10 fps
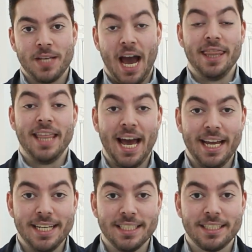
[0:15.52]
And that
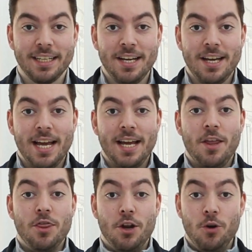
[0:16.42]
is
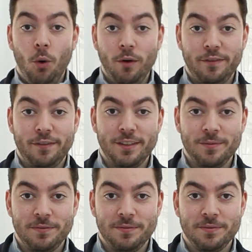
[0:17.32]
the North
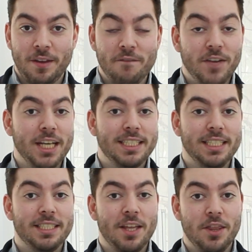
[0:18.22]

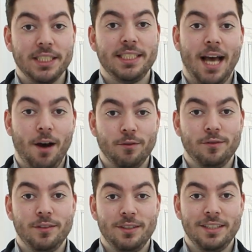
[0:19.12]
versus the South.
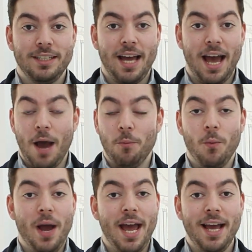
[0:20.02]
And
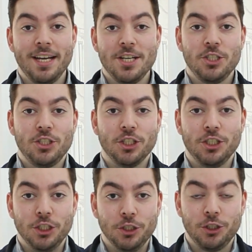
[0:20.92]
where
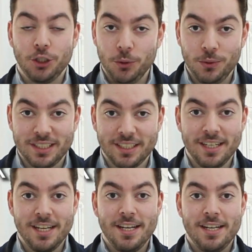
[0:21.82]
should you choose
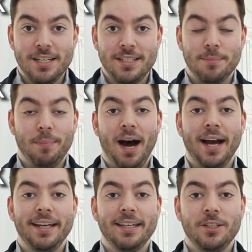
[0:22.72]
to
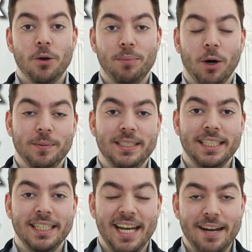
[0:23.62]
buy your
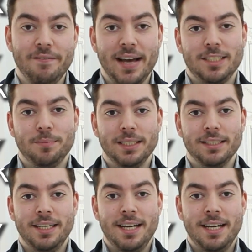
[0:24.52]
property investment?